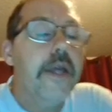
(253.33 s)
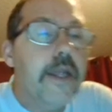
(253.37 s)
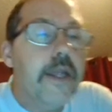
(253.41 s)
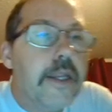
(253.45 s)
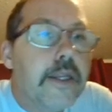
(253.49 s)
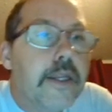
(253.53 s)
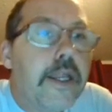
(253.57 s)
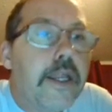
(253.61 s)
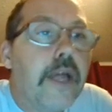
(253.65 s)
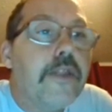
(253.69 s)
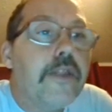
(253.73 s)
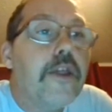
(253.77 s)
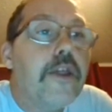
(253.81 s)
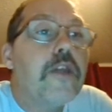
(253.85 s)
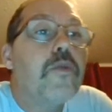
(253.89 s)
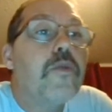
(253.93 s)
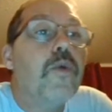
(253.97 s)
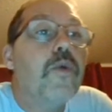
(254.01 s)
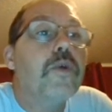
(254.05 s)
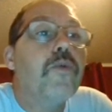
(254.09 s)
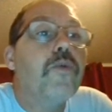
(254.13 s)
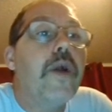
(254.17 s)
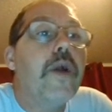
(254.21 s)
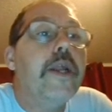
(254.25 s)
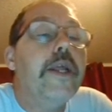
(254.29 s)
Now this
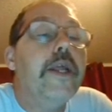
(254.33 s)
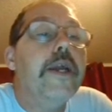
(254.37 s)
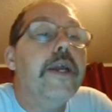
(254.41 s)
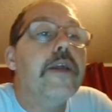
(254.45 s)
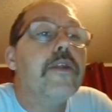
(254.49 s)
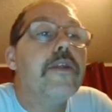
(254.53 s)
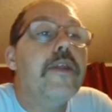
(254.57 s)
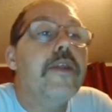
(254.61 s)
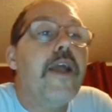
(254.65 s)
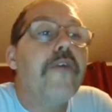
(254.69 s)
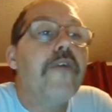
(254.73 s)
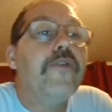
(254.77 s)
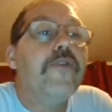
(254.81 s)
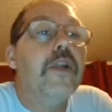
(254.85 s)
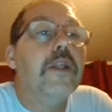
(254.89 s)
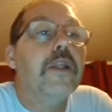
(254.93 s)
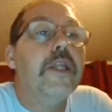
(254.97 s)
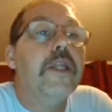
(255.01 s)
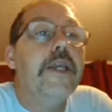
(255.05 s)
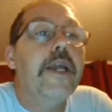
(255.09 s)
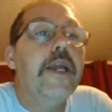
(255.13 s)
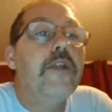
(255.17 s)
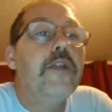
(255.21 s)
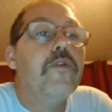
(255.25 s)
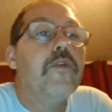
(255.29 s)
one right here is
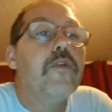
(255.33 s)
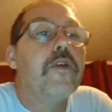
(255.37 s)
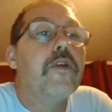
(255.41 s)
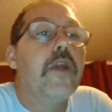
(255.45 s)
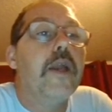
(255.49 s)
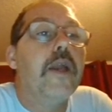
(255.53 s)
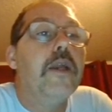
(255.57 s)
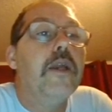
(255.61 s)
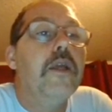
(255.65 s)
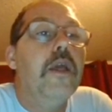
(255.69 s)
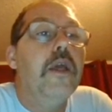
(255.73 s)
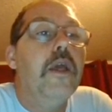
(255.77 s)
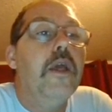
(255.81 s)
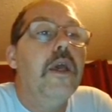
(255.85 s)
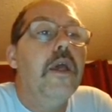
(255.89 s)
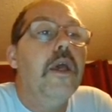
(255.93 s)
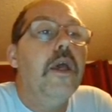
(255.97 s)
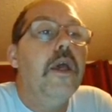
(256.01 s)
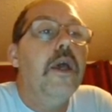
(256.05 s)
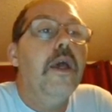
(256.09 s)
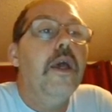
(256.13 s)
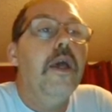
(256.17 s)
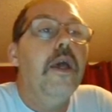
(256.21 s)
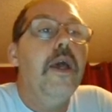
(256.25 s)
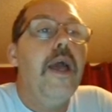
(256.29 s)
definitely interesting.
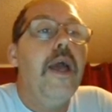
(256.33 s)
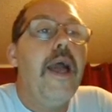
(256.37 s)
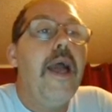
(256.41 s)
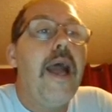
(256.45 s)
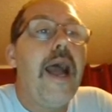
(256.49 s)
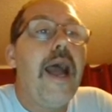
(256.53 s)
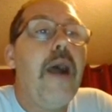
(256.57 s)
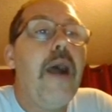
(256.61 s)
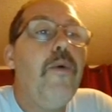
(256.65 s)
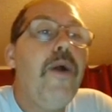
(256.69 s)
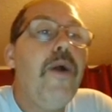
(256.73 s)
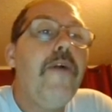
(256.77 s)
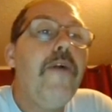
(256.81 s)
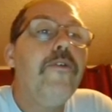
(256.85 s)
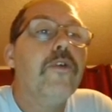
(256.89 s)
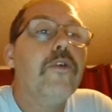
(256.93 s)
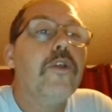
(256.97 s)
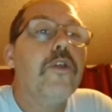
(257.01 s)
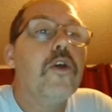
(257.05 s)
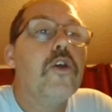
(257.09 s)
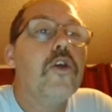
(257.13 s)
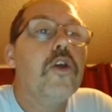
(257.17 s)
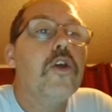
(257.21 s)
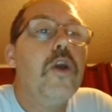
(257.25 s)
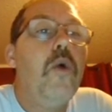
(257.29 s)
However,
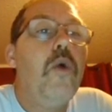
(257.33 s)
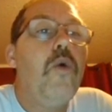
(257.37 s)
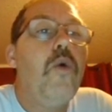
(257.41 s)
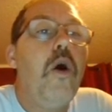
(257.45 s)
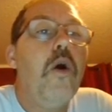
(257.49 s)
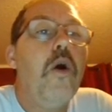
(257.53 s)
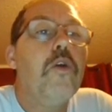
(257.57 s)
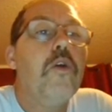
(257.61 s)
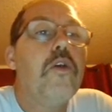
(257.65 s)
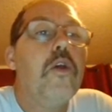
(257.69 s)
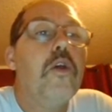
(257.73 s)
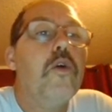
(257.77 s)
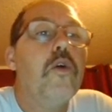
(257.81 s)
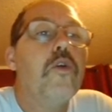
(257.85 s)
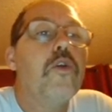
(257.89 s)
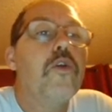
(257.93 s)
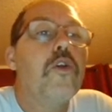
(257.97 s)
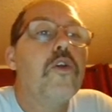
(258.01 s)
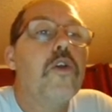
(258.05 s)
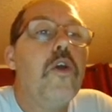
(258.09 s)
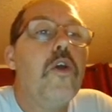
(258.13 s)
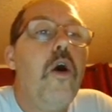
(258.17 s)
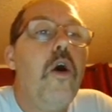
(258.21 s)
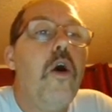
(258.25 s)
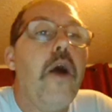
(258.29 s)
the show also
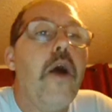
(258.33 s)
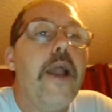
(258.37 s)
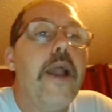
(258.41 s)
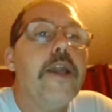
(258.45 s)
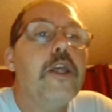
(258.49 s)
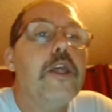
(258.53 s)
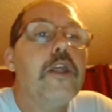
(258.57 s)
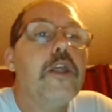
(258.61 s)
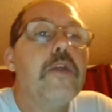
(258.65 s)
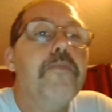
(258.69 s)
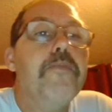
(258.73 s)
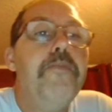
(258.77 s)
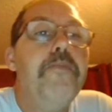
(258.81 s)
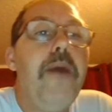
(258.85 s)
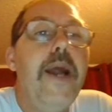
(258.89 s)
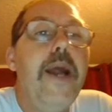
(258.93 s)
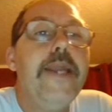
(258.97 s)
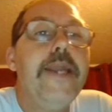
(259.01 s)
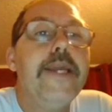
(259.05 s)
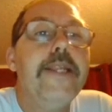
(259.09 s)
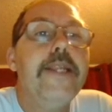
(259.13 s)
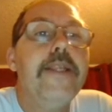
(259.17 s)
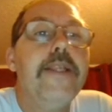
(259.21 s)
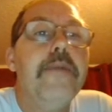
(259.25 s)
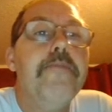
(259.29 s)
saw a
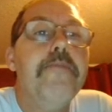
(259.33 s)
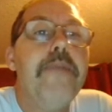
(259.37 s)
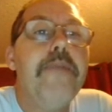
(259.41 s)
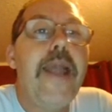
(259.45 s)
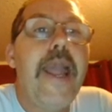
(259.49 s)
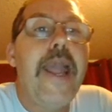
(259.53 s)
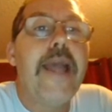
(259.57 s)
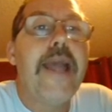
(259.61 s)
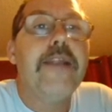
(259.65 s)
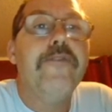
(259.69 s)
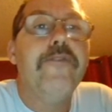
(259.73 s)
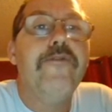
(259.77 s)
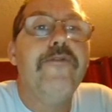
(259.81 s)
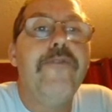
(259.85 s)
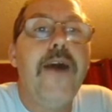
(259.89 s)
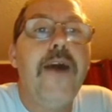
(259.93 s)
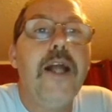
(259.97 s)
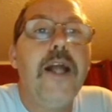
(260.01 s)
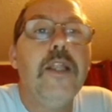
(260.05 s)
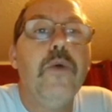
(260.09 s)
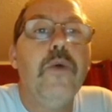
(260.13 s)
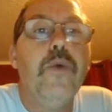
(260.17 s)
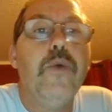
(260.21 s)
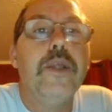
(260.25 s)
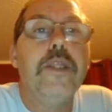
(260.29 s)
spike in demand
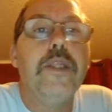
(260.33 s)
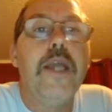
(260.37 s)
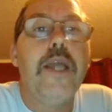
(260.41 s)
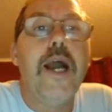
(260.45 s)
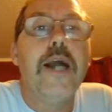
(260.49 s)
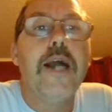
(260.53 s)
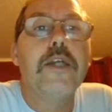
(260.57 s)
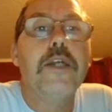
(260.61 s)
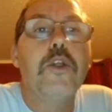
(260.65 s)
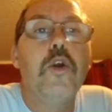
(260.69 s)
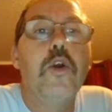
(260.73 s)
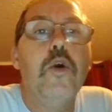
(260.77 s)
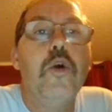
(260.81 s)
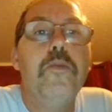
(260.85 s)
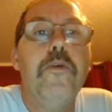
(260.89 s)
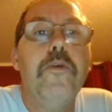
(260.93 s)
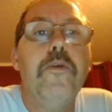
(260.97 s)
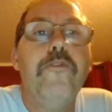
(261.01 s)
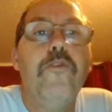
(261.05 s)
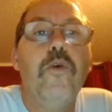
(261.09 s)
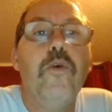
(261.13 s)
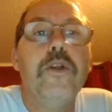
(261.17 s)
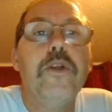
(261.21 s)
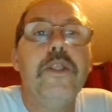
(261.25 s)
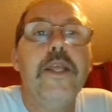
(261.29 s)
following the October
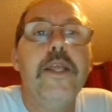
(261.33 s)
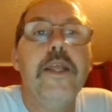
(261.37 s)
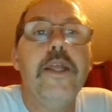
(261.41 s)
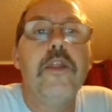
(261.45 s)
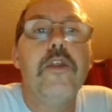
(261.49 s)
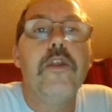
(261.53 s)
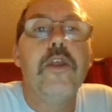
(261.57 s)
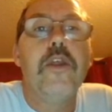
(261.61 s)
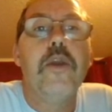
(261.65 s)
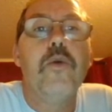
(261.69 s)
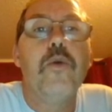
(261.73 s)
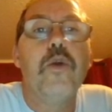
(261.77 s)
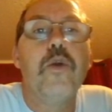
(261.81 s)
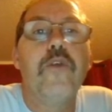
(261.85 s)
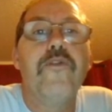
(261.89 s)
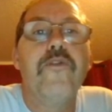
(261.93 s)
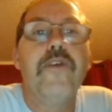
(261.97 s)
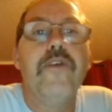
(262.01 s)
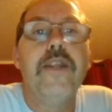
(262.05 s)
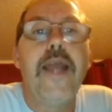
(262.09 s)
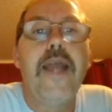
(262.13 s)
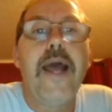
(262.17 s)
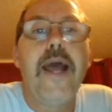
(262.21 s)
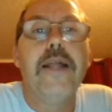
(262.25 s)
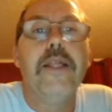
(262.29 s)
14 series
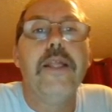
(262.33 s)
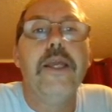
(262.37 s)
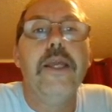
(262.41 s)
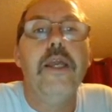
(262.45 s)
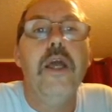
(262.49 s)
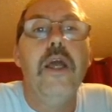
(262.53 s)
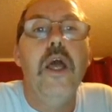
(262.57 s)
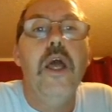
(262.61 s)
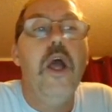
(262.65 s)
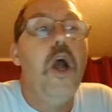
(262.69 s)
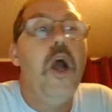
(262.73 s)
finale.